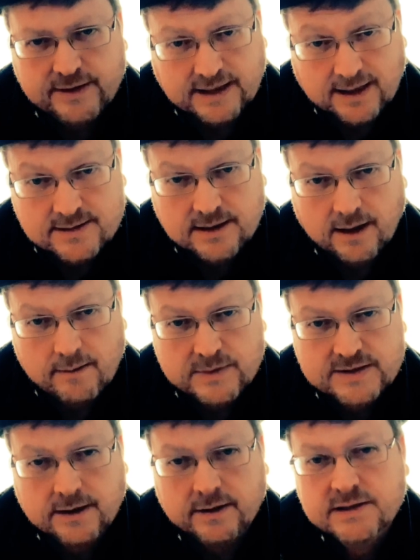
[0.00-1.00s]
that time is
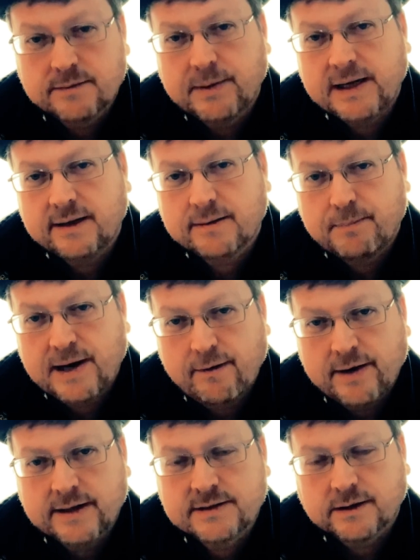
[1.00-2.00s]
going to be the
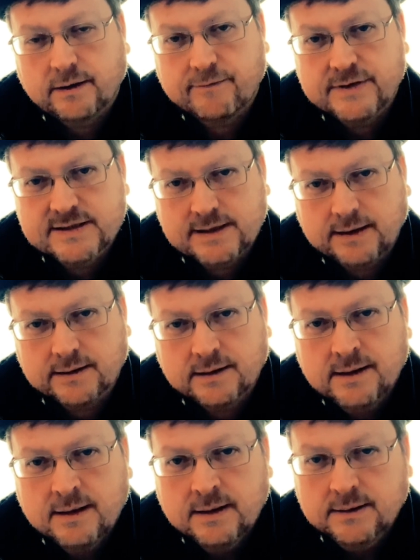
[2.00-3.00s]
period of the sun,
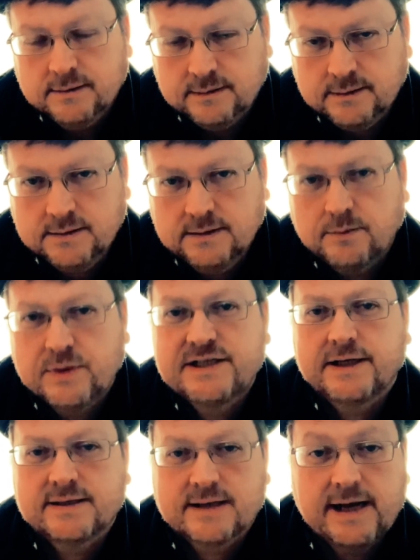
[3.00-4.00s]
which
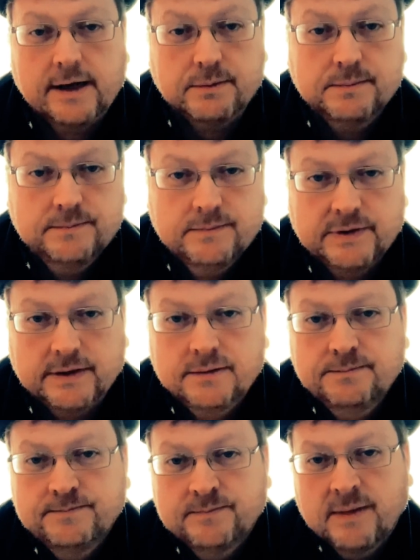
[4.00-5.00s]
is Leo, you know.
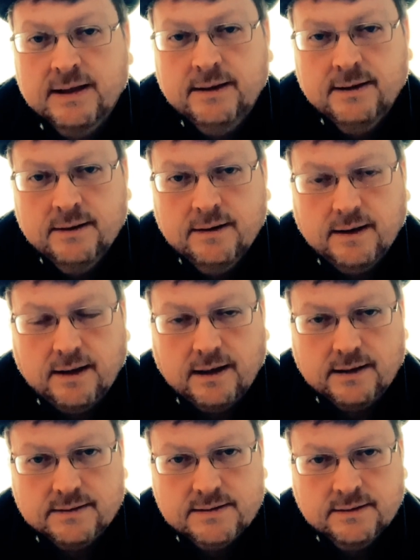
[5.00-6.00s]

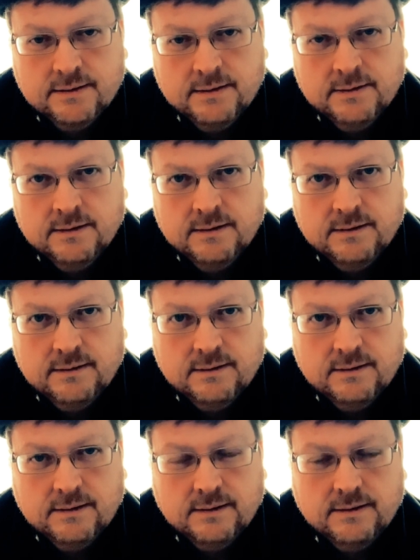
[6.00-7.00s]
And
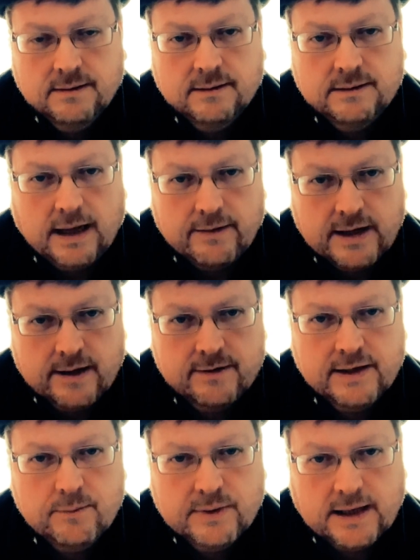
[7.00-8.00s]
now the other
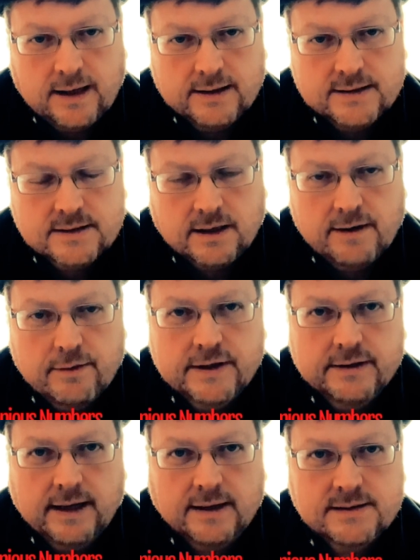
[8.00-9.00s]
thing with that is Cheiro
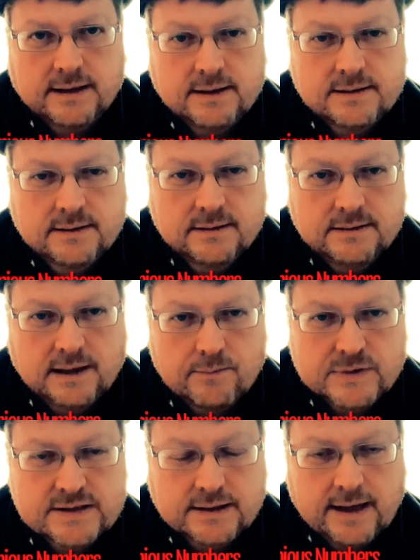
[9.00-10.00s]
connected
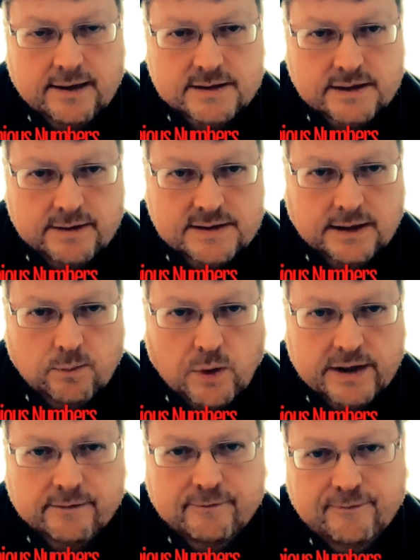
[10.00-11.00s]
numbers together. So he said 1
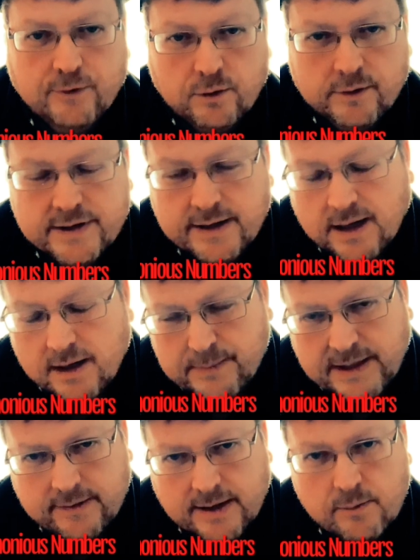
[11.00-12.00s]
and 4 in
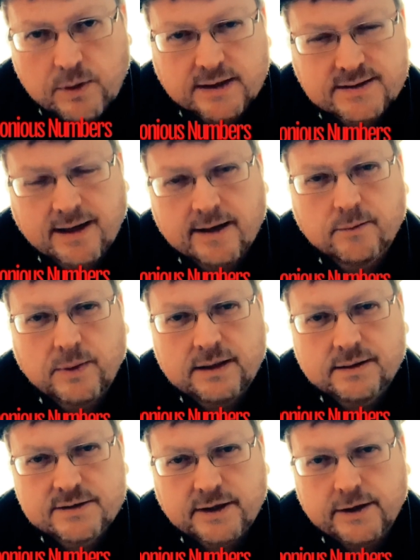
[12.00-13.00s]
harmony, they work together well.
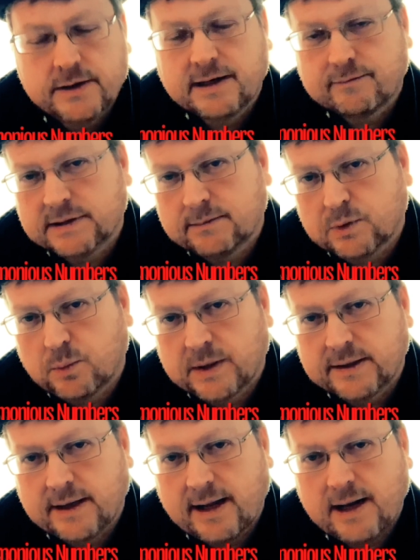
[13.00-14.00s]
So you could have a number
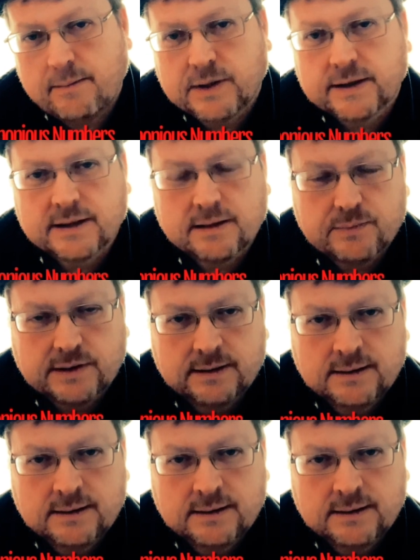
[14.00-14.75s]
1 name and a number